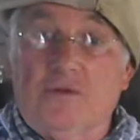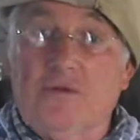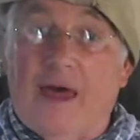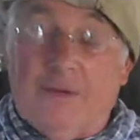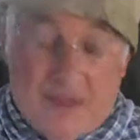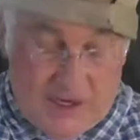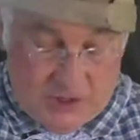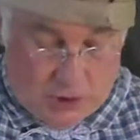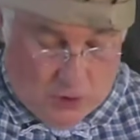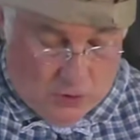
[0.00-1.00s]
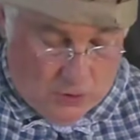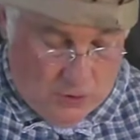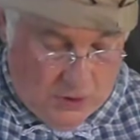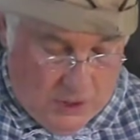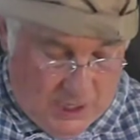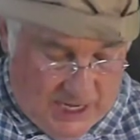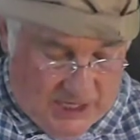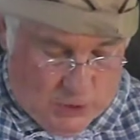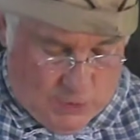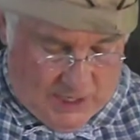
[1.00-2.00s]
that with any circle,
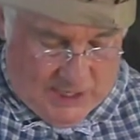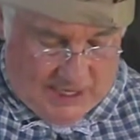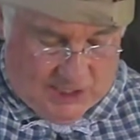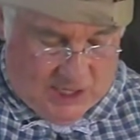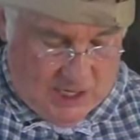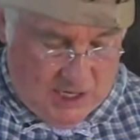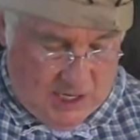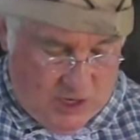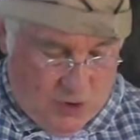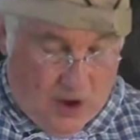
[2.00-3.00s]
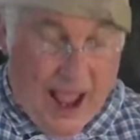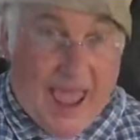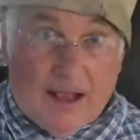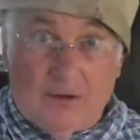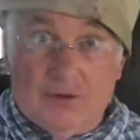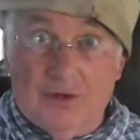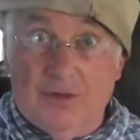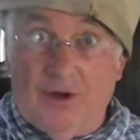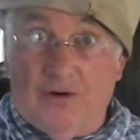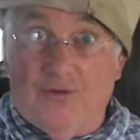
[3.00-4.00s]
each one of these triangles
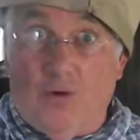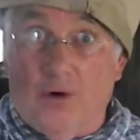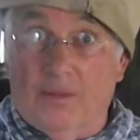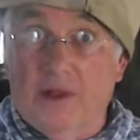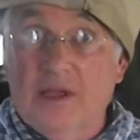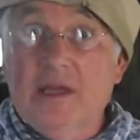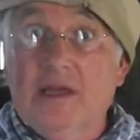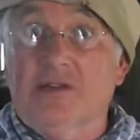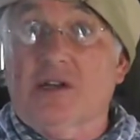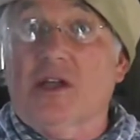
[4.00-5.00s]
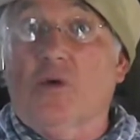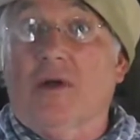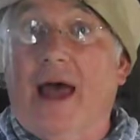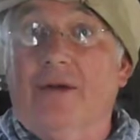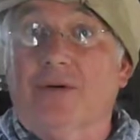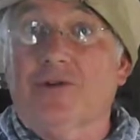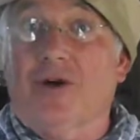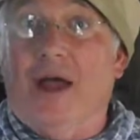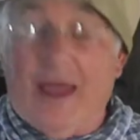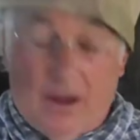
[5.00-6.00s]
that are formed is an equilateral
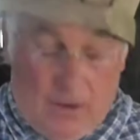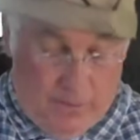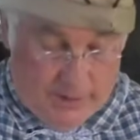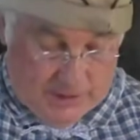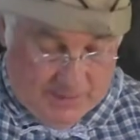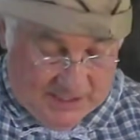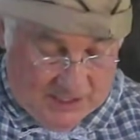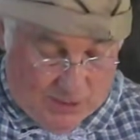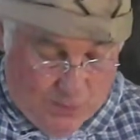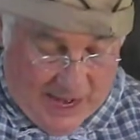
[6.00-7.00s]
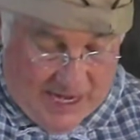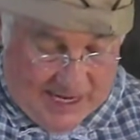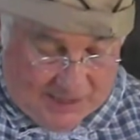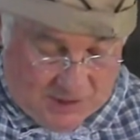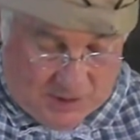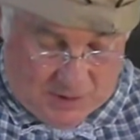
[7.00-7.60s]
triangle, which means the radius